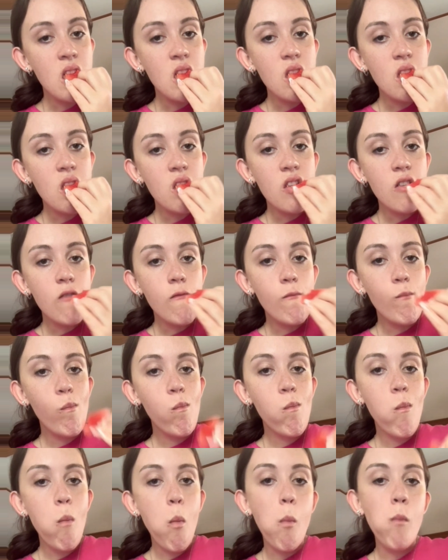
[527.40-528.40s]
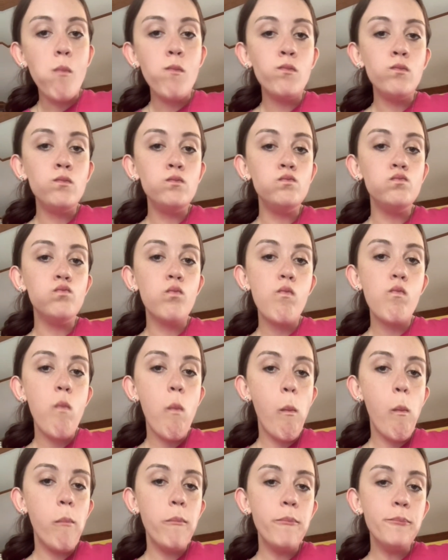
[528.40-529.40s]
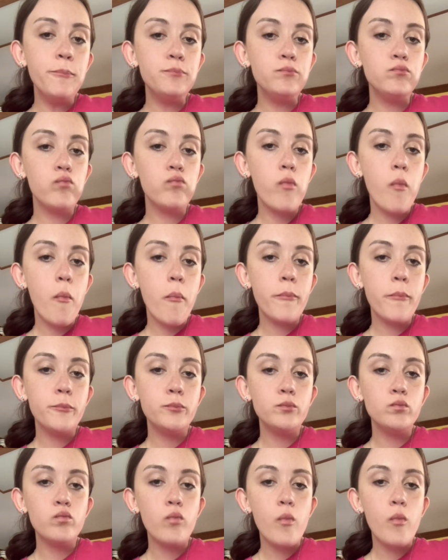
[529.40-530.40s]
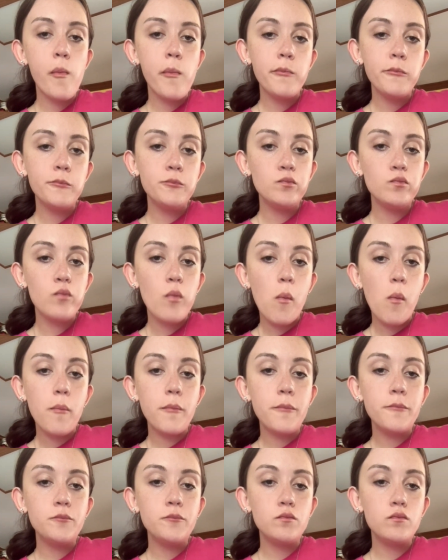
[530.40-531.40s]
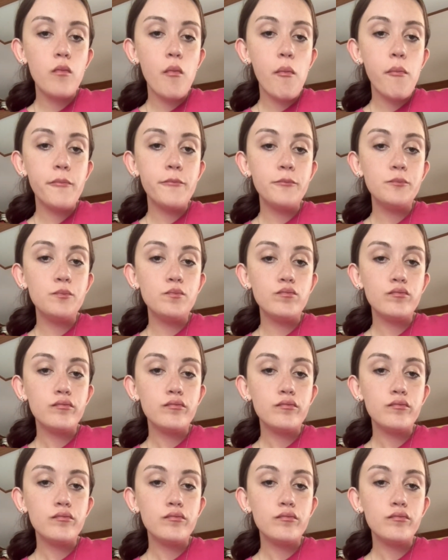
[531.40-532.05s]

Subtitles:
It was very rough having Sean around. I'd walk into a room and I'd feel very uncomfortable.